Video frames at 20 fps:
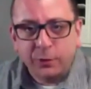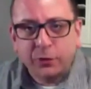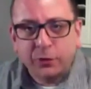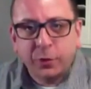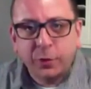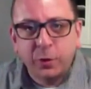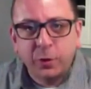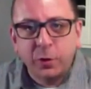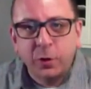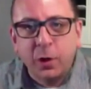So
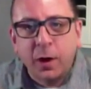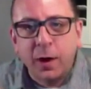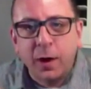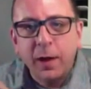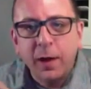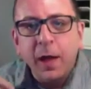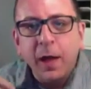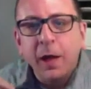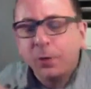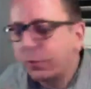you're not,
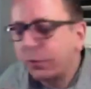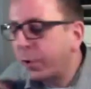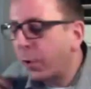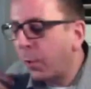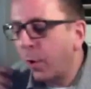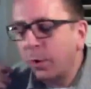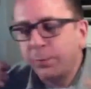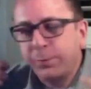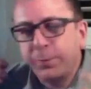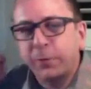there's no
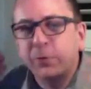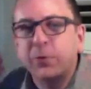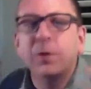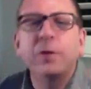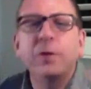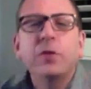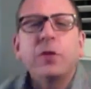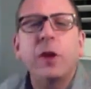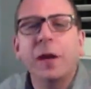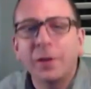artificial
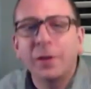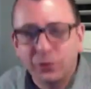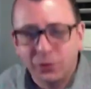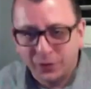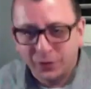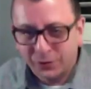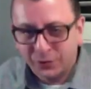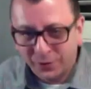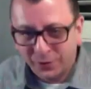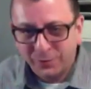
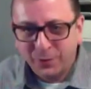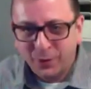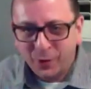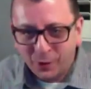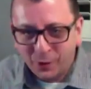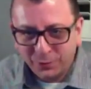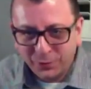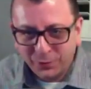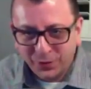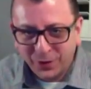intelligence
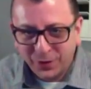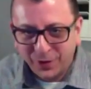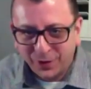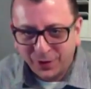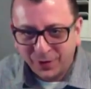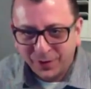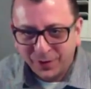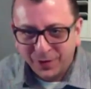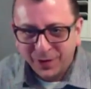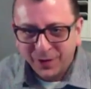involved
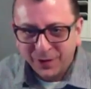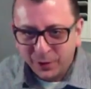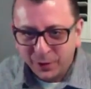here.